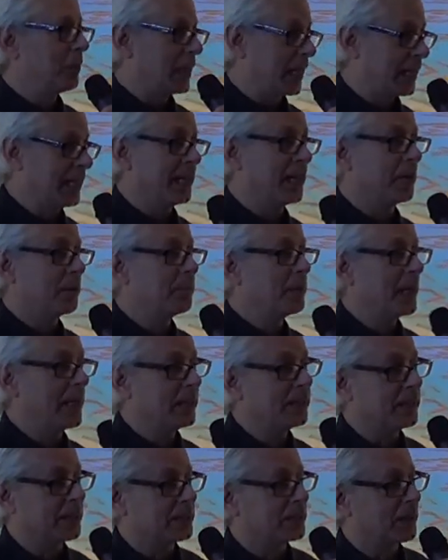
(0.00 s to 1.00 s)
plein air
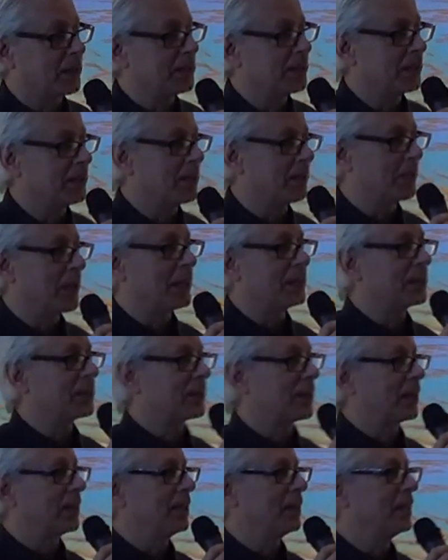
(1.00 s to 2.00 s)
paintings. I did them on
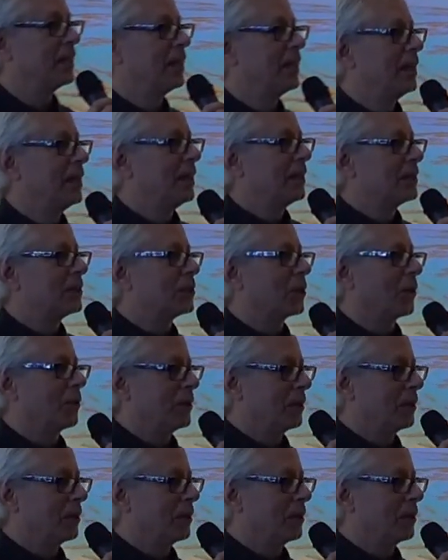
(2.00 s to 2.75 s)
site. So